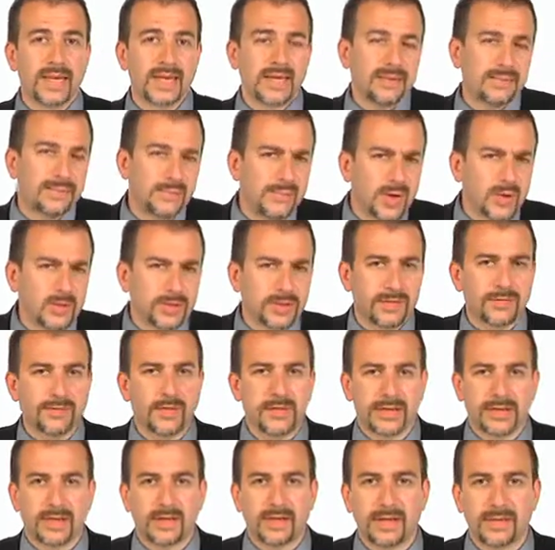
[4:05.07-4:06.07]
And most of
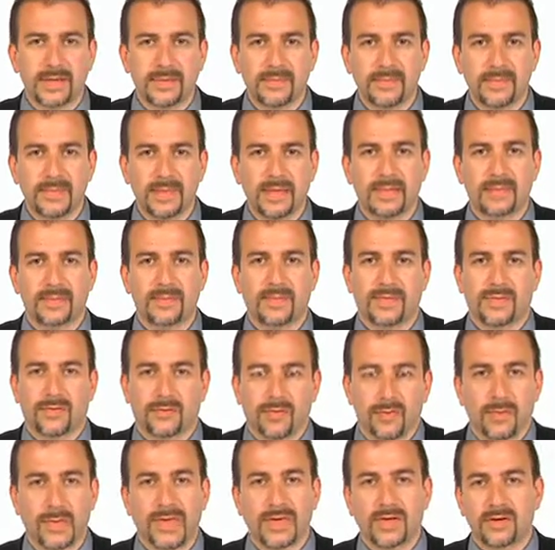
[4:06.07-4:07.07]
the time,
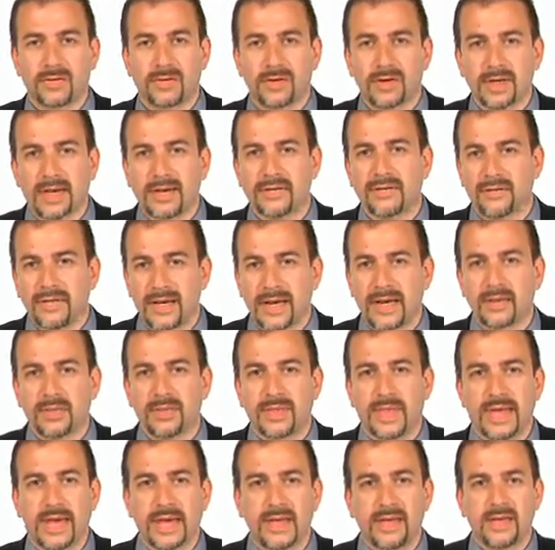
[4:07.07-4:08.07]
through my career, I
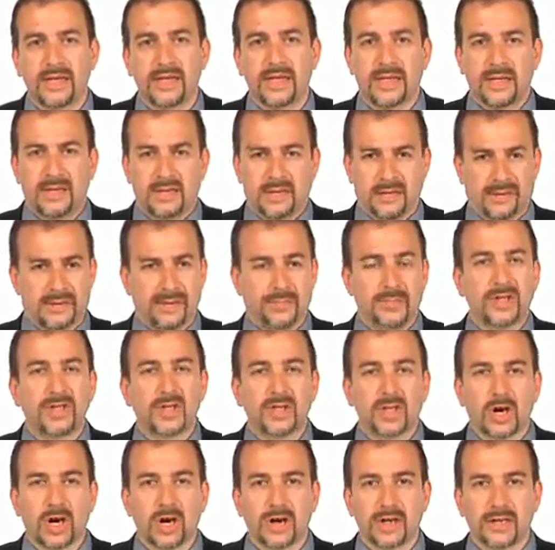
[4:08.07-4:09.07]
found that the
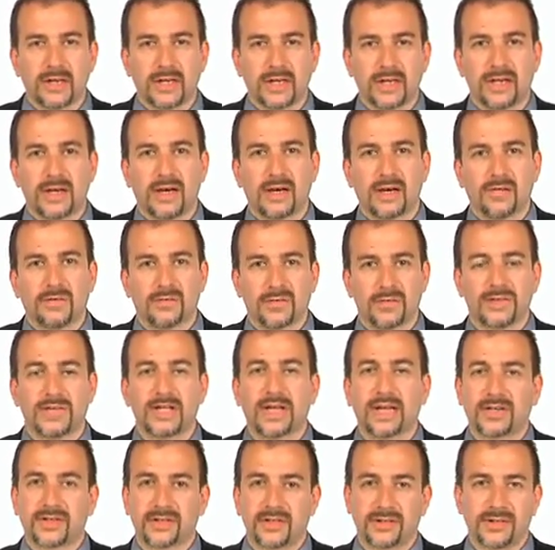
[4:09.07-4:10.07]
majority of
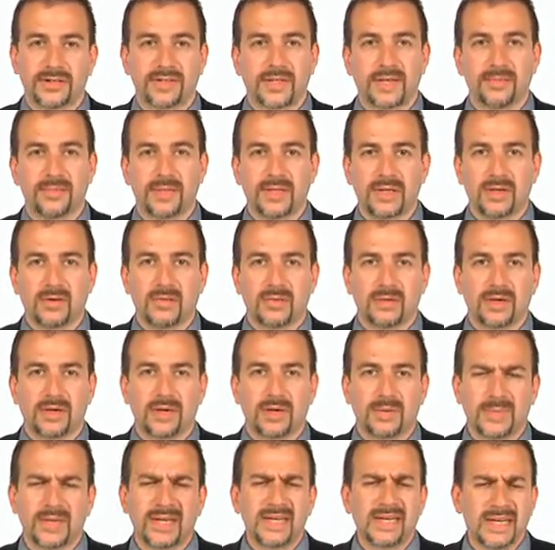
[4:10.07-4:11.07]
rejections can be
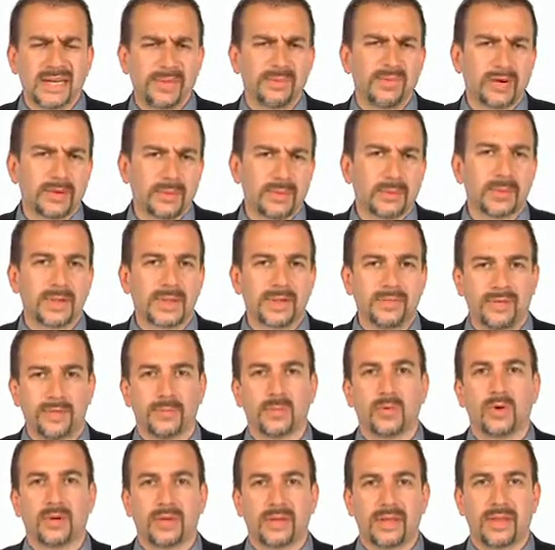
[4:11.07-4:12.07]
overcome, and probably even
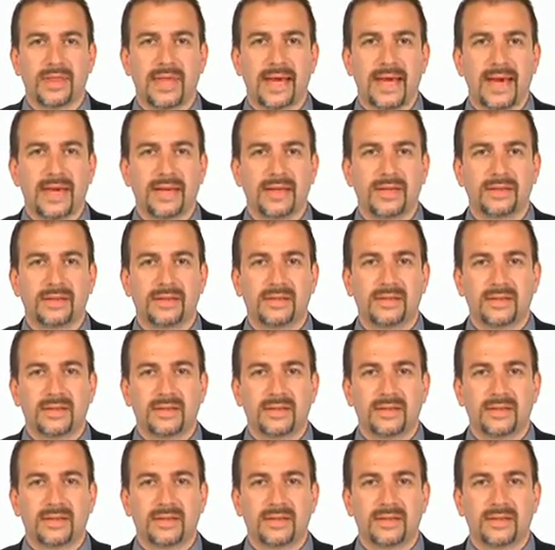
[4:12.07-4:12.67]
more than that,